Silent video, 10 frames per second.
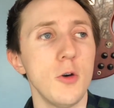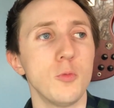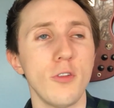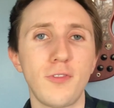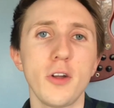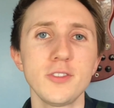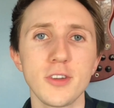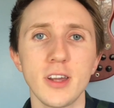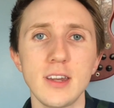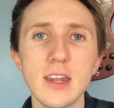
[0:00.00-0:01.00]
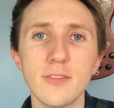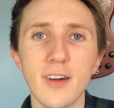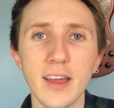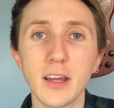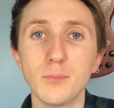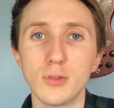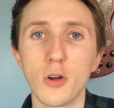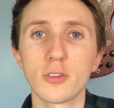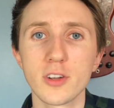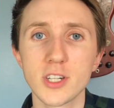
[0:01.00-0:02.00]
Well, first, you're going to need to find a
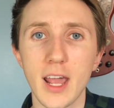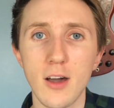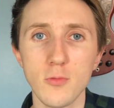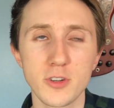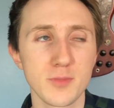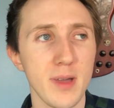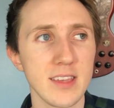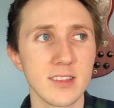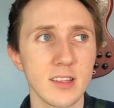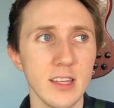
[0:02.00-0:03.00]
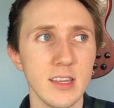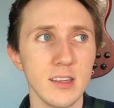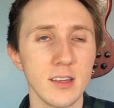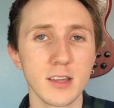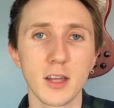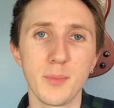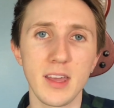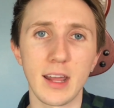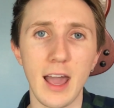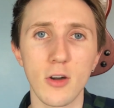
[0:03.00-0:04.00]
brokerage account, which is basically going to be
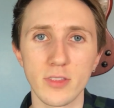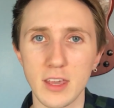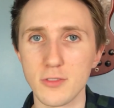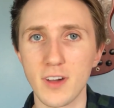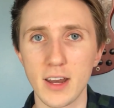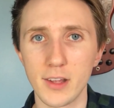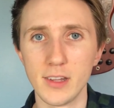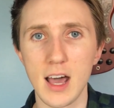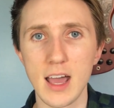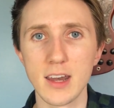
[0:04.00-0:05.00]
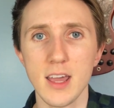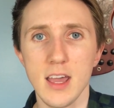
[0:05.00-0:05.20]
an account that you find online